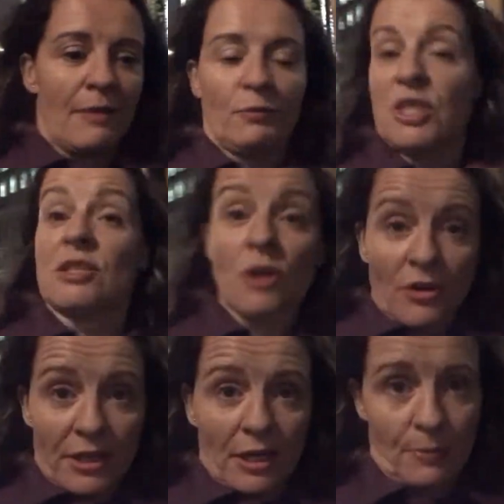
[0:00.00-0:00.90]
which is
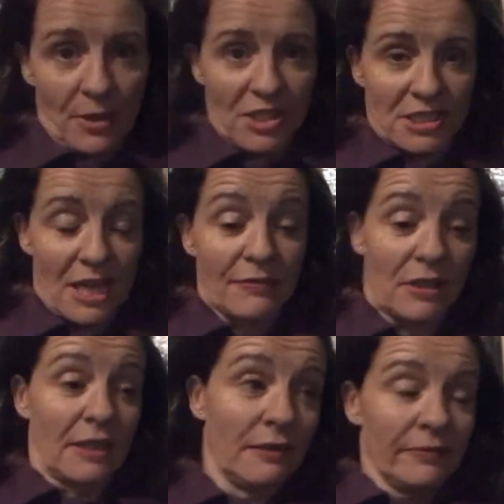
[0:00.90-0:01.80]
not the kind of projects I've
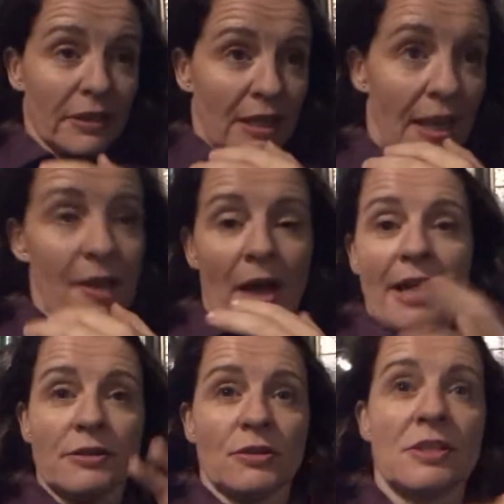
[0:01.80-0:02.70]
done.
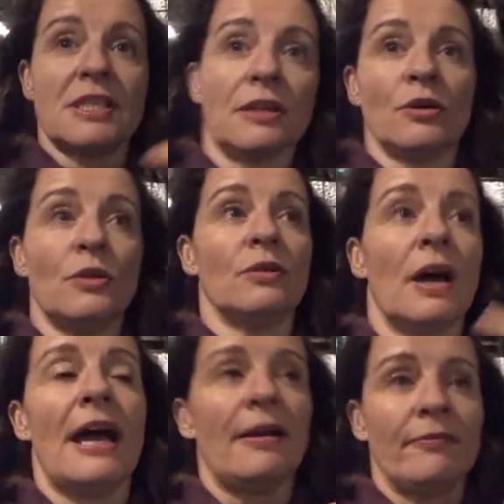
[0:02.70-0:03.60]
I do
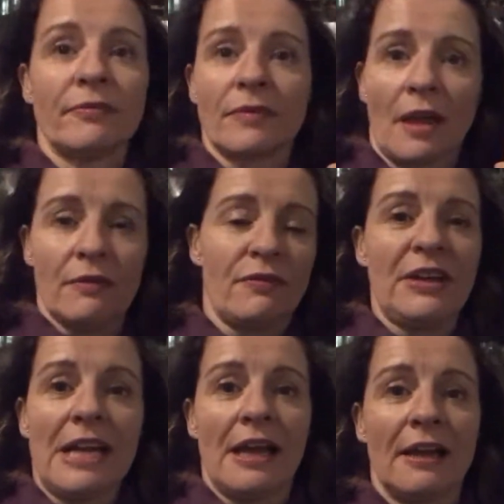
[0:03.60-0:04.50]
single
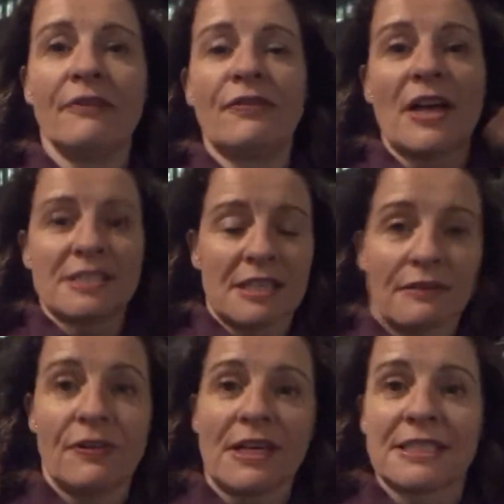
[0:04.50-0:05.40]
vanilla, fast
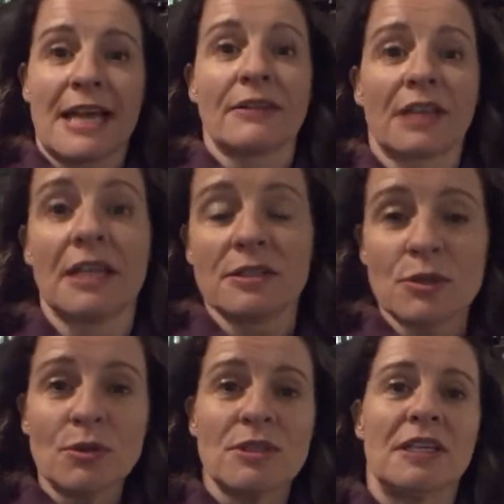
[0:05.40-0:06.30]
in, fast out, get it
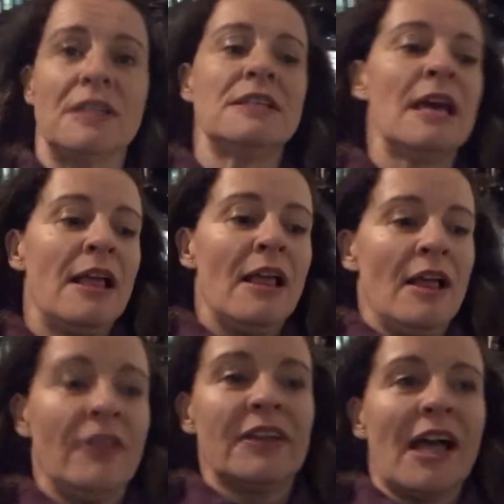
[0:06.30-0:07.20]
sorted.
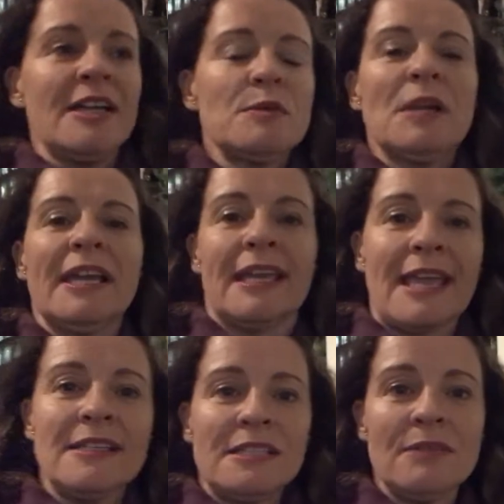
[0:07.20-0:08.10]
The guys were like
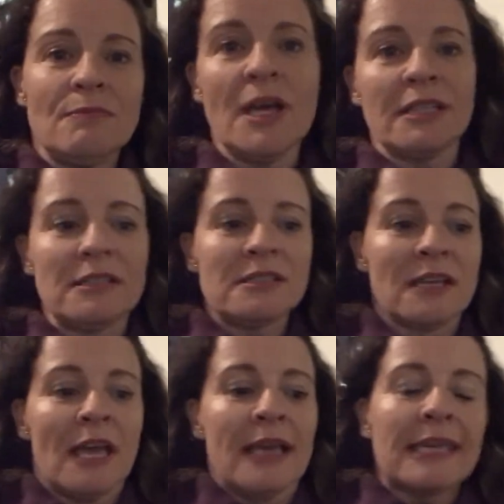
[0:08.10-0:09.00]
18 months
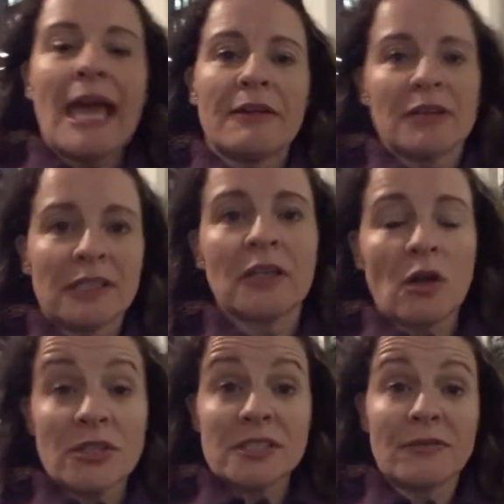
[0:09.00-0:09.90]
carrying the
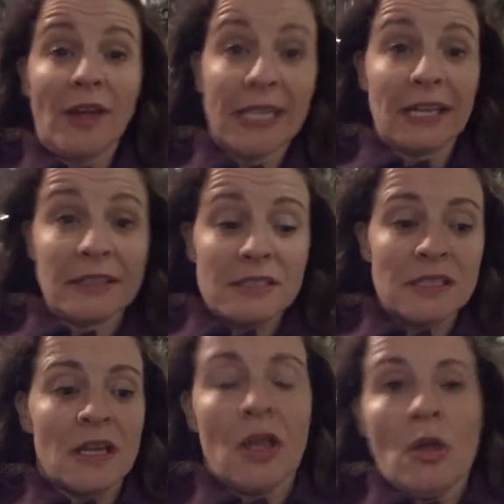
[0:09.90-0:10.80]
cost of
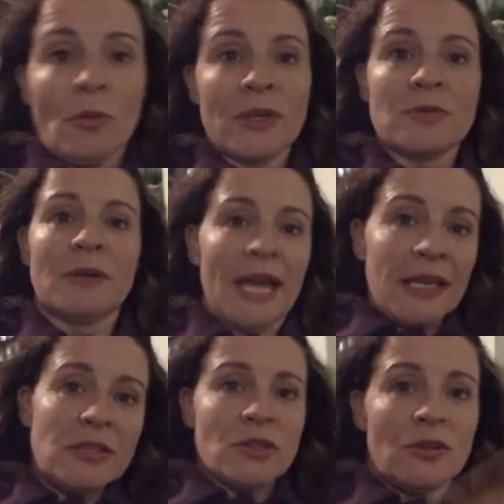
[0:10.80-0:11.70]
finance. Whereas when
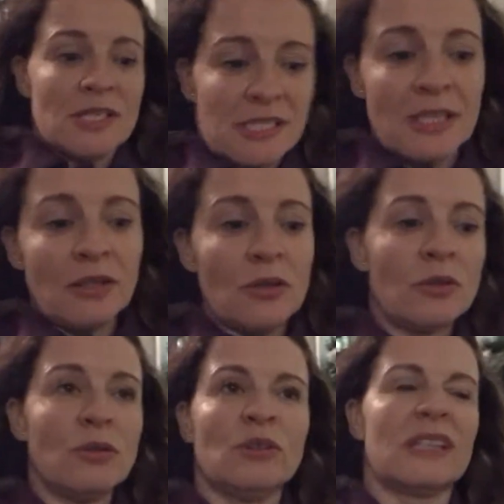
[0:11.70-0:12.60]
I do a
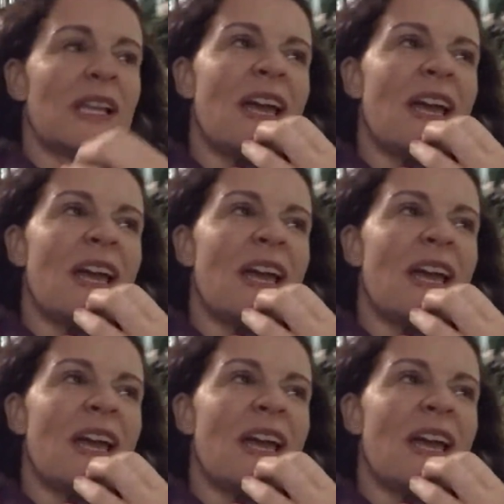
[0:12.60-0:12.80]
single,